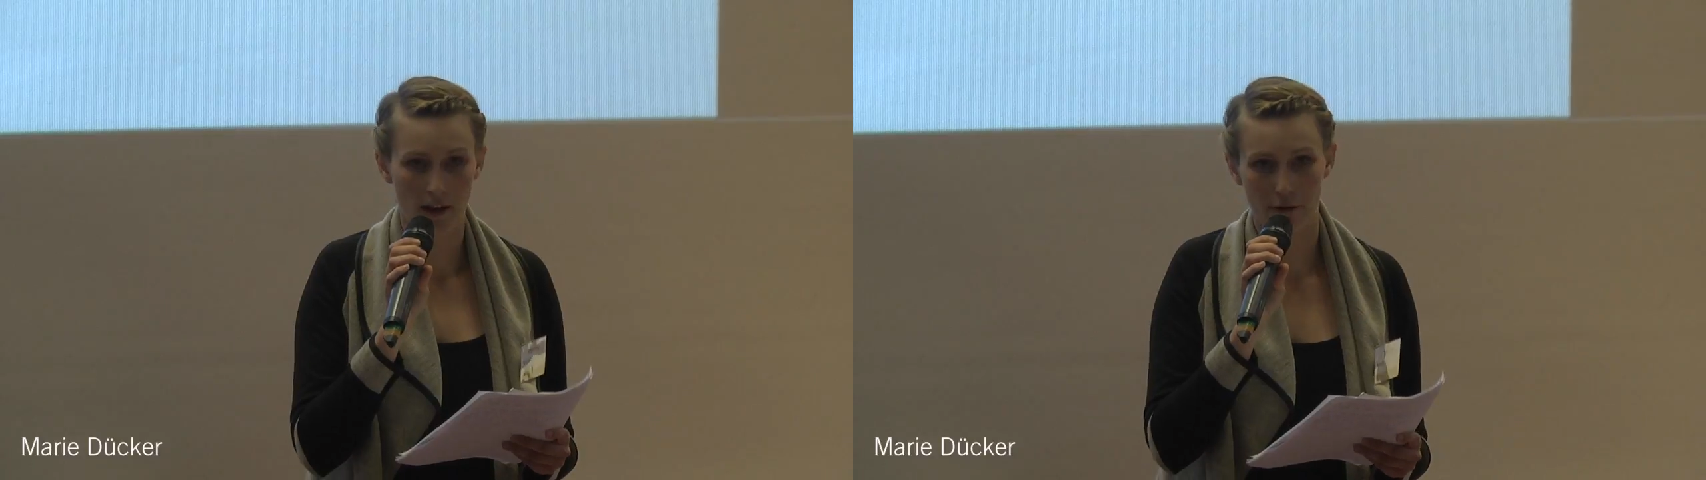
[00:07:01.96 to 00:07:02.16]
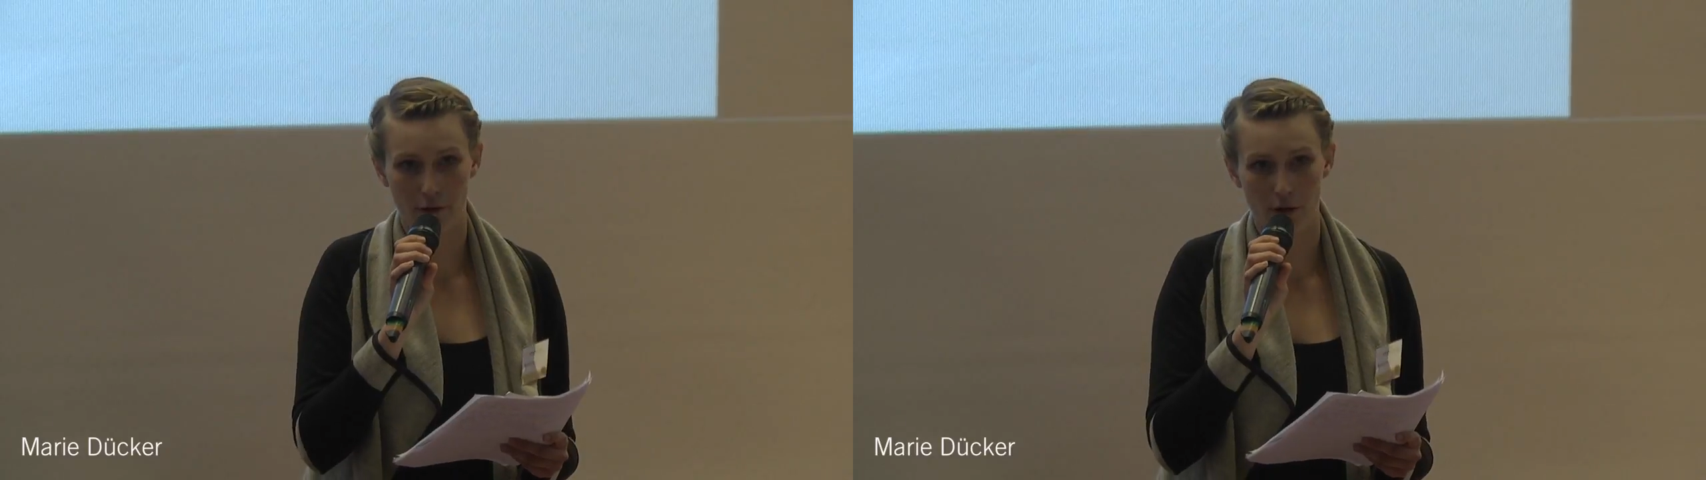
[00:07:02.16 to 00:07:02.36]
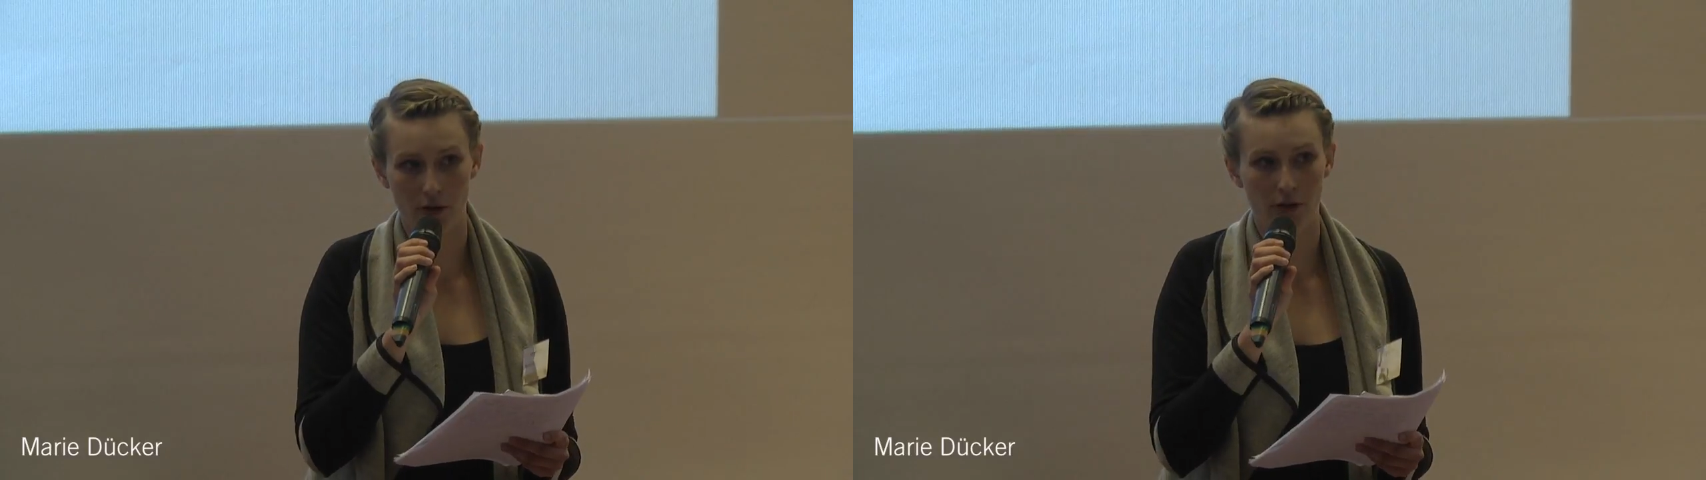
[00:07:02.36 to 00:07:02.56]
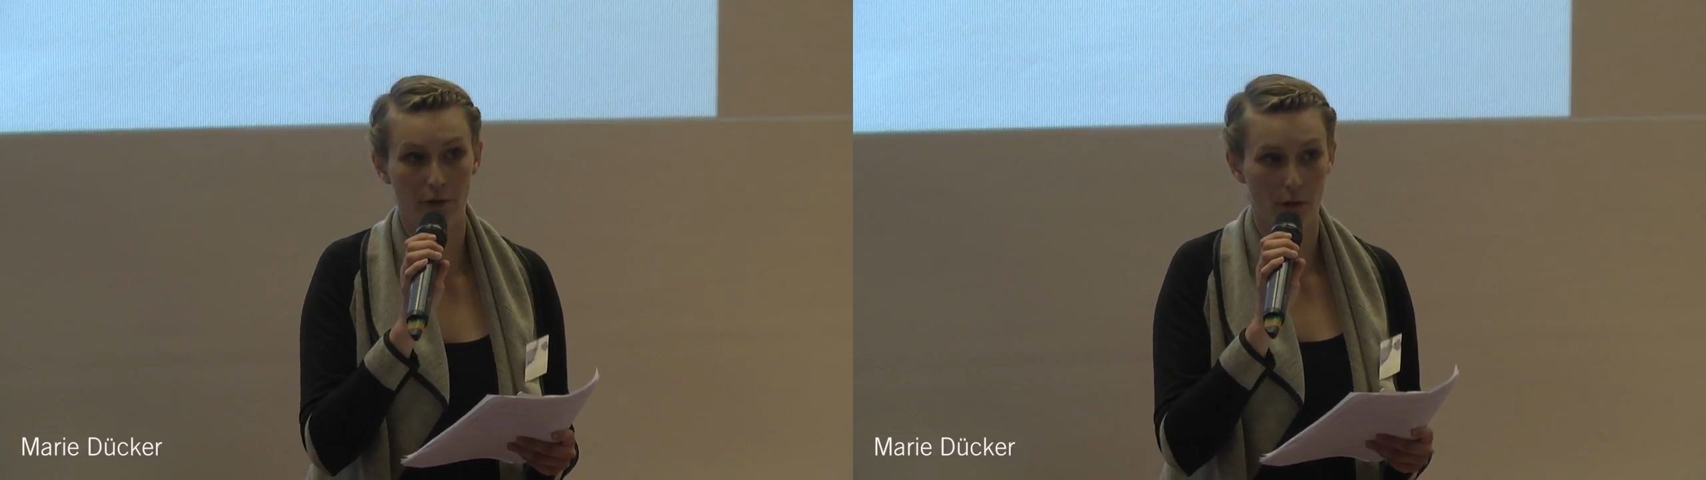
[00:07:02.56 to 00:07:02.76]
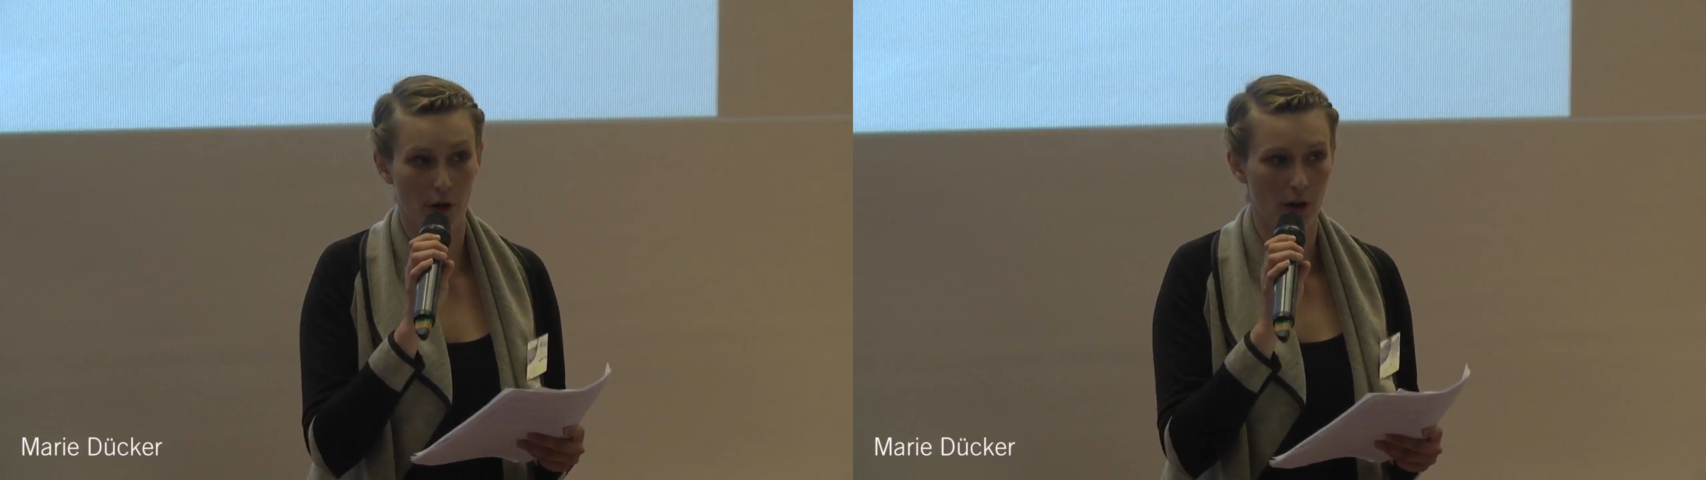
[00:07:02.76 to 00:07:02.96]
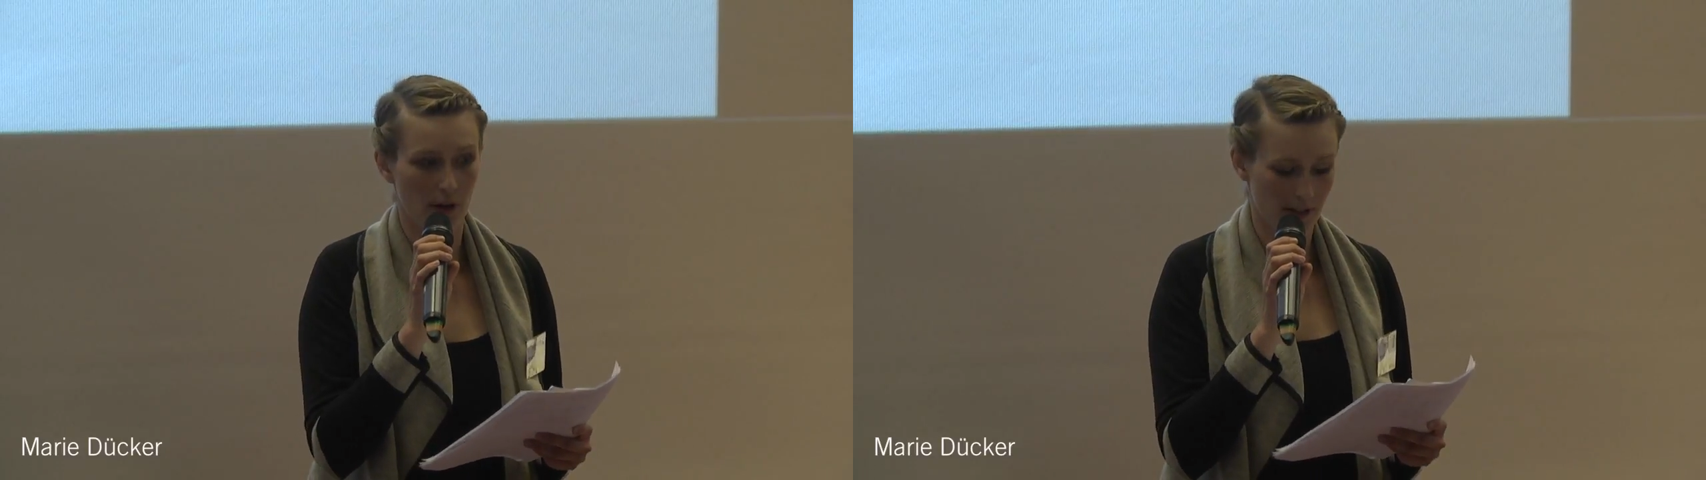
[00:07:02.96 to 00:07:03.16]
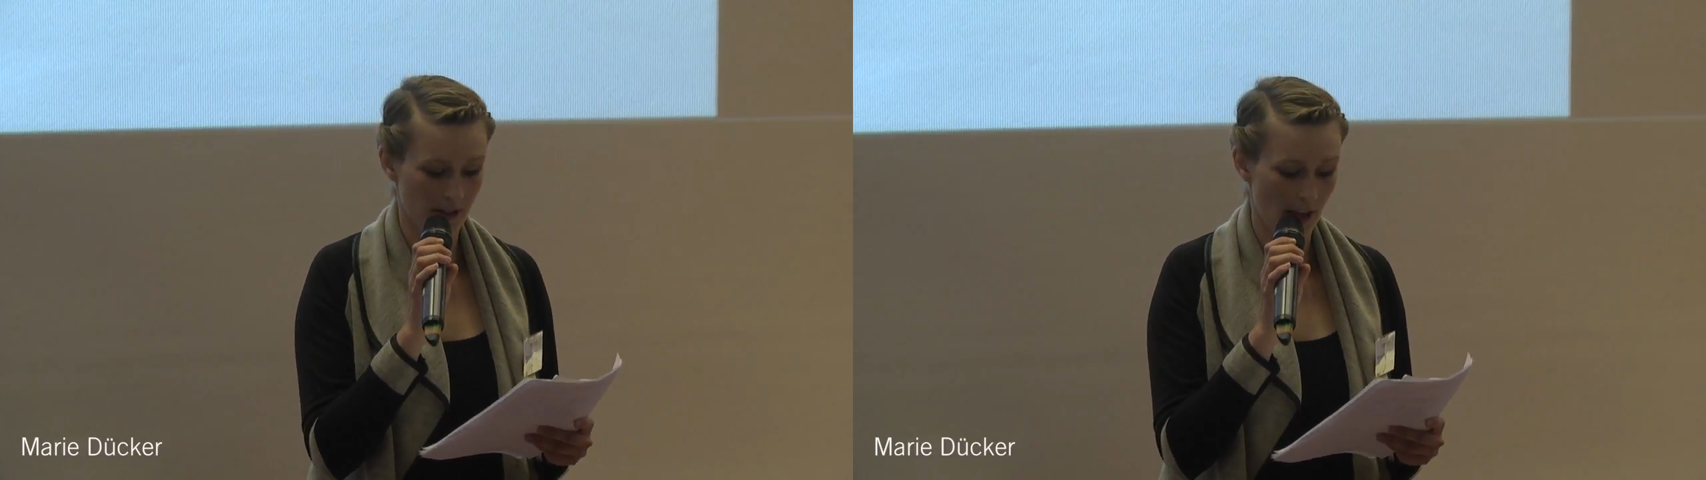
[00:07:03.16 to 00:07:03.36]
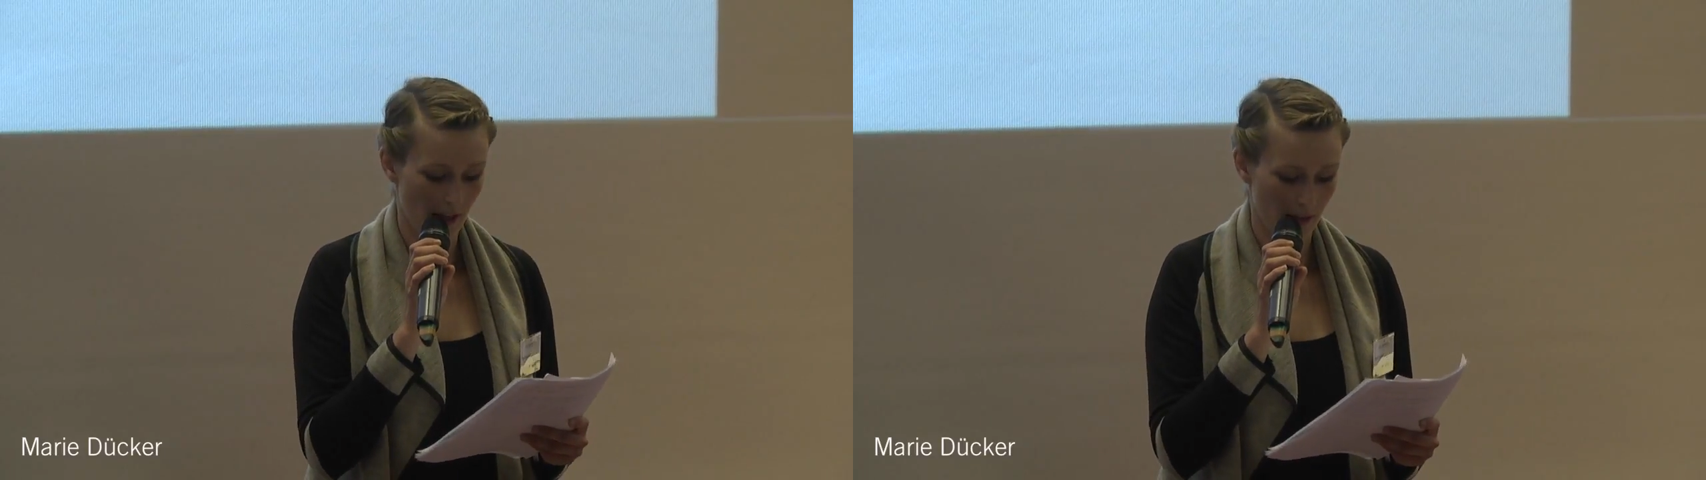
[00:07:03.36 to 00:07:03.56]
at first, for
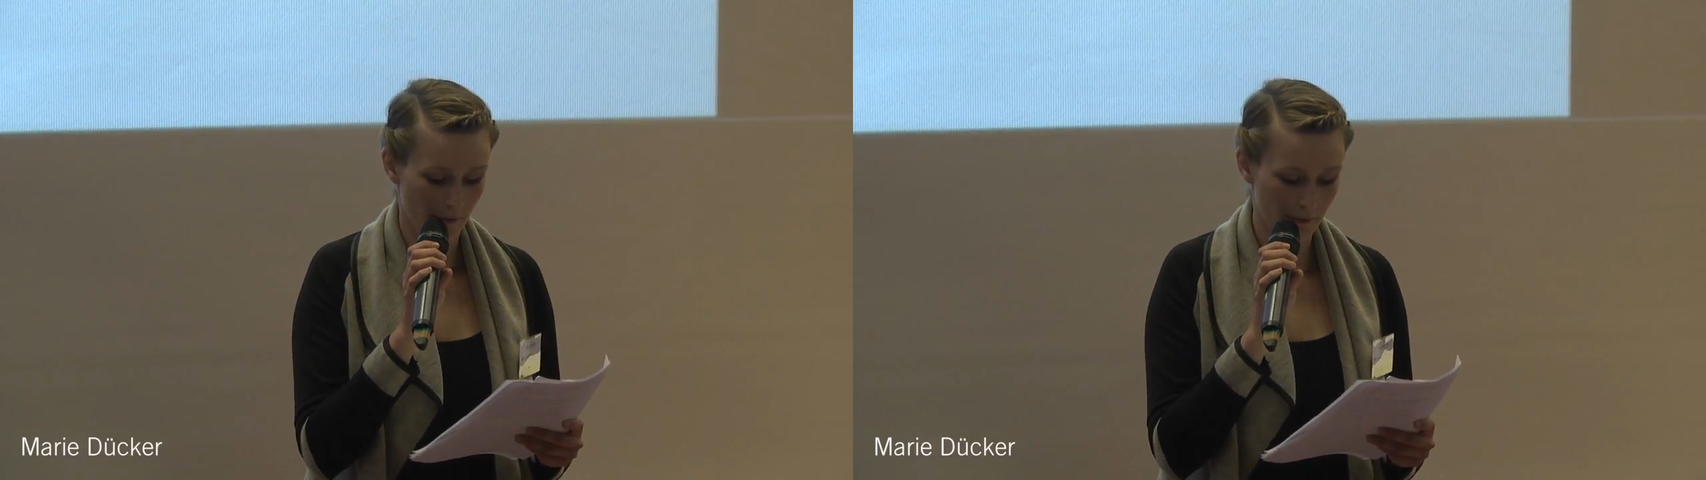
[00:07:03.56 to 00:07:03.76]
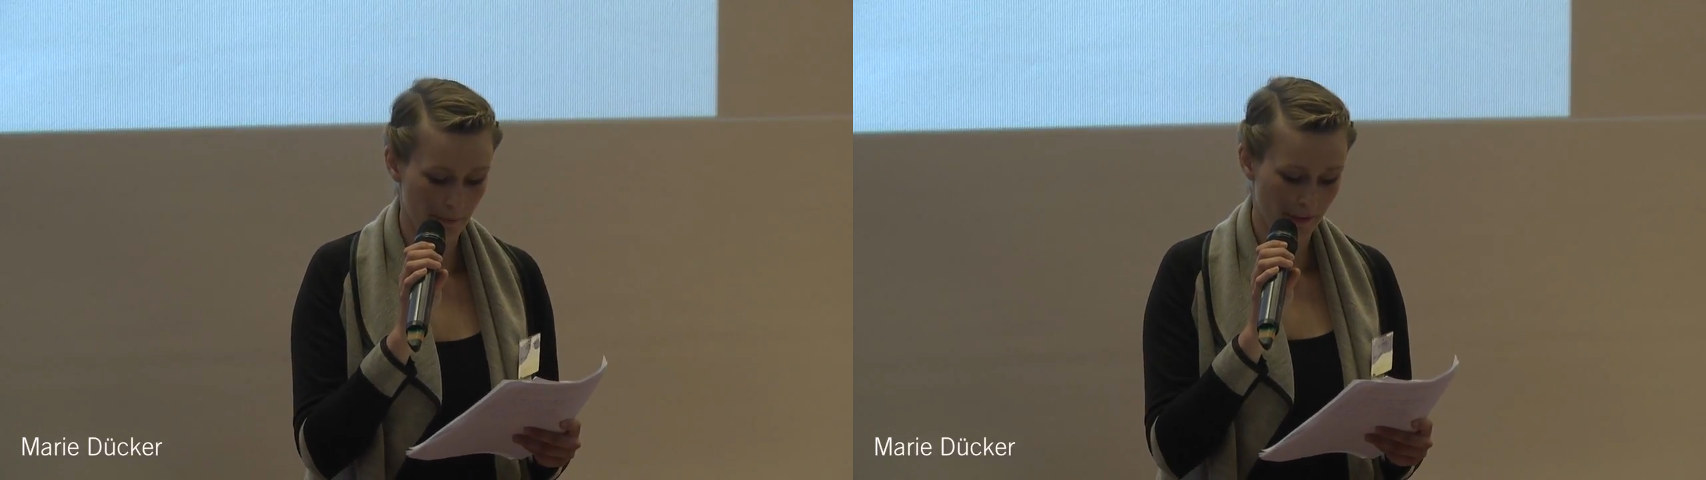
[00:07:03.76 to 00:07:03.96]
yourself.